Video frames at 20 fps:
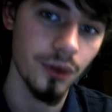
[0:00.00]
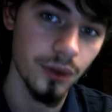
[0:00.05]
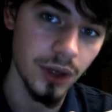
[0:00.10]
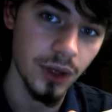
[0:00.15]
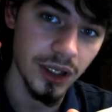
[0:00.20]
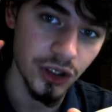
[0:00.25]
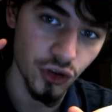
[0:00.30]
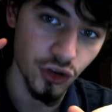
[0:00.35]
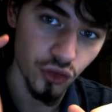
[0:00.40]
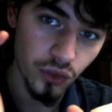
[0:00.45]

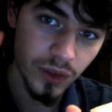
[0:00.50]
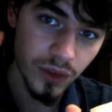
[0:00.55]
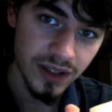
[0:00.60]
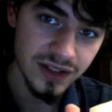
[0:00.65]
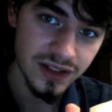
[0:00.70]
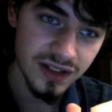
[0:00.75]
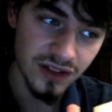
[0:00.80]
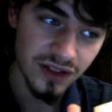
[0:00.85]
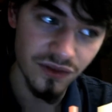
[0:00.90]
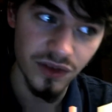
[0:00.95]
increase
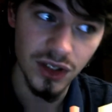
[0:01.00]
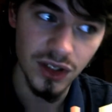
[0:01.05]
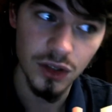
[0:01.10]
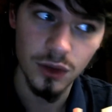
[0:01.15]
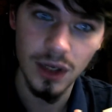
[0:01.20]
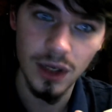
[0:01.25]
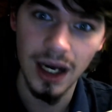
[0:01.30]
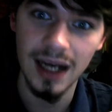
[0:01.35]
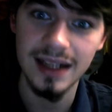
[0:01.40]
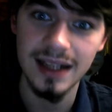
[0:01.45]
the video
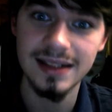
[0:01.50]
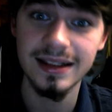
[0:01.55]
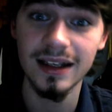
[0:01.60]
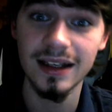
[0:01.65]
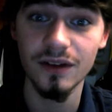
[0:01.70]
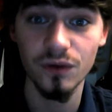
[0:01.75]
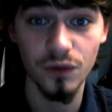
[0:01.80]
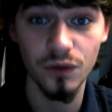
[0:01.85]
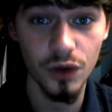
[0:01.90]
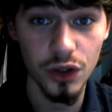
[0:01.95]

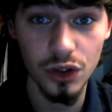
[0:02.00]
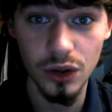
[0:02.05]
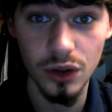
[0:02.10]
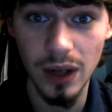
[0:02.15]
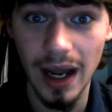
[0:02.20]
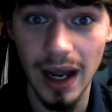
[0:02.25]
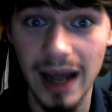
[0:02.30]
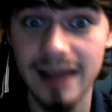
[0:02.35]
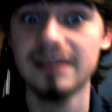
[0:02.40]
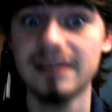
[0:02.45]
content for you
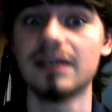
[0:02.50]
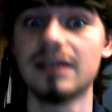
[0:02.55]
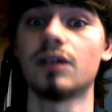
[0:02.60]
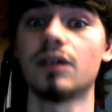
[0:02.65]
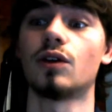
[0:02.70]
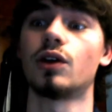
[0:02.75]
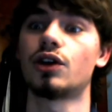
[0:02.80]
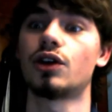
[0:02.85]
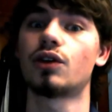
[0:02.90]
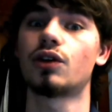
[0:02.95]
guys.
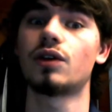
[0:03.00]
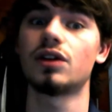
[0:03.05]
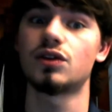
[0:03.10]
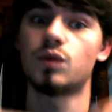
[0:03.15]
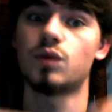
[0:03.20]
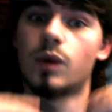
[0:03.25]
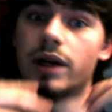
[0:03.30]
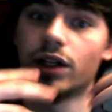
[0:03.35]
It'll increase what it